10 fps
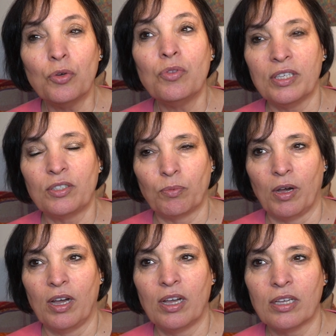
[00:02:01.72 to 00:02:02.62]
this
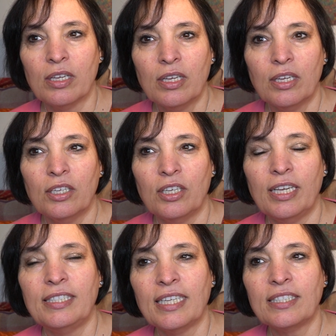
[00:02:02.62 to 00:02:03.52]
work,
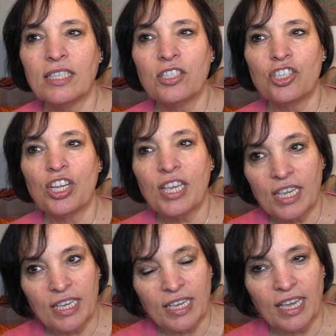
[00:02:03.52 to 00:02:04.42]
he says that
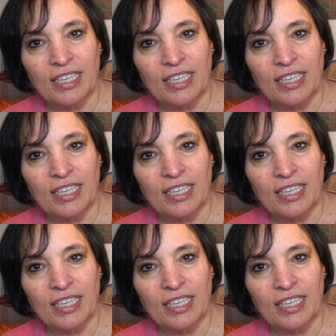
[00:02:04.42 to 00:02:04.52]
she